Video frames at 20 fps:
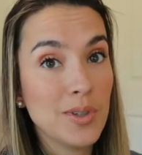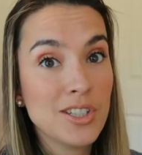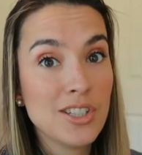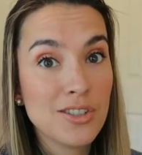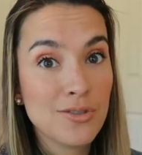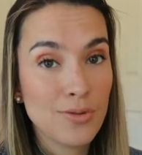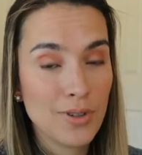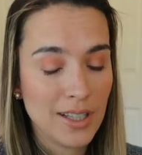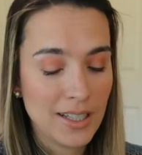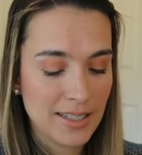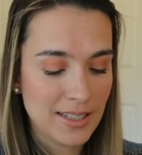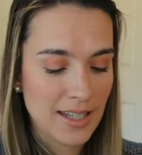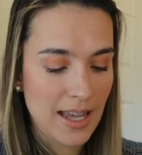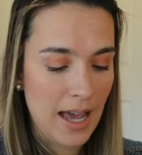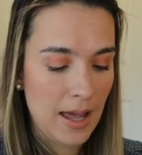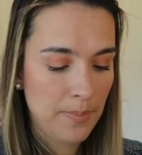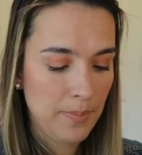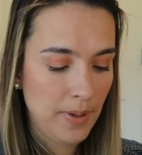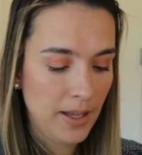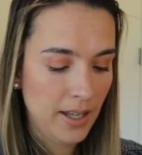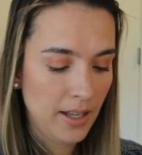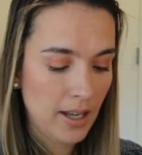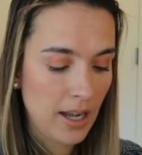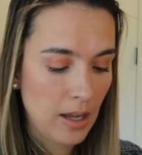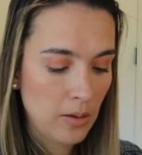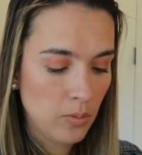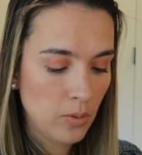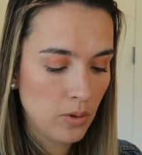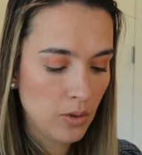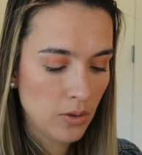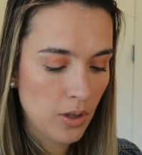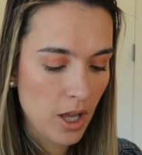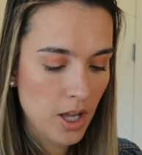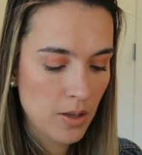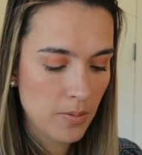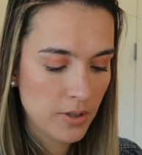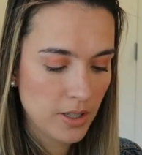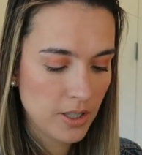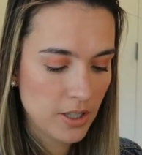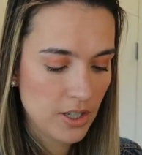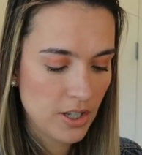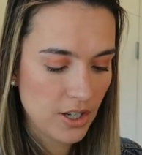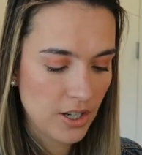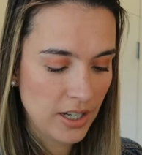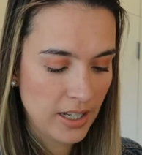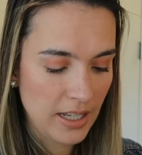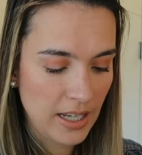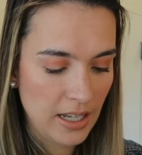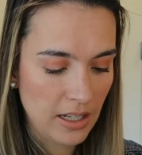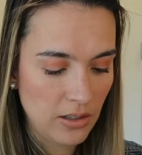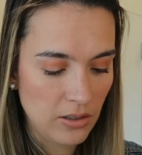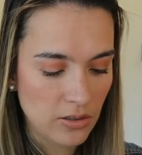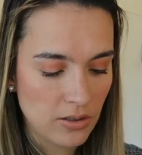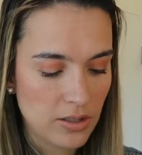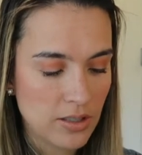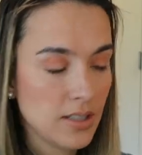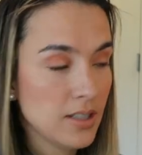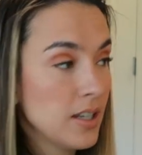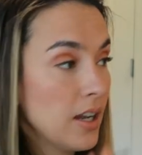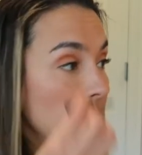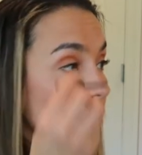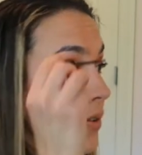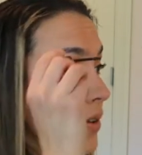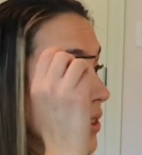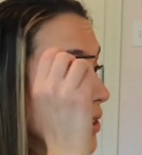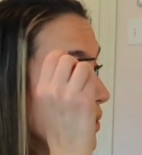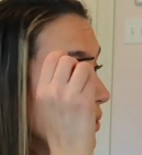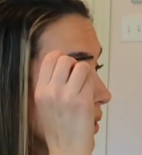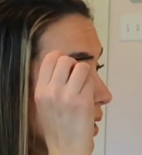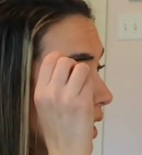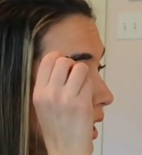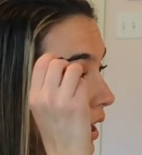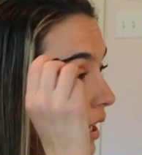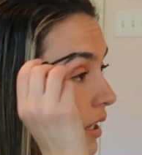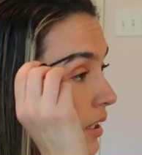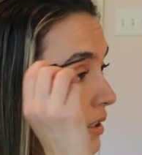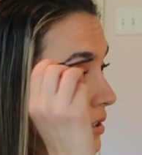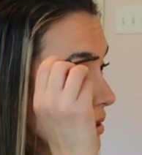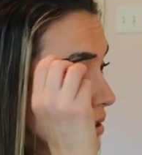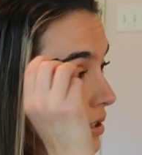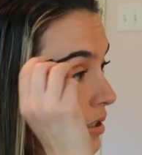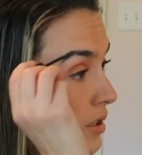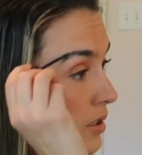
which is really sad, but I will be sharing candles and stuff with you guys.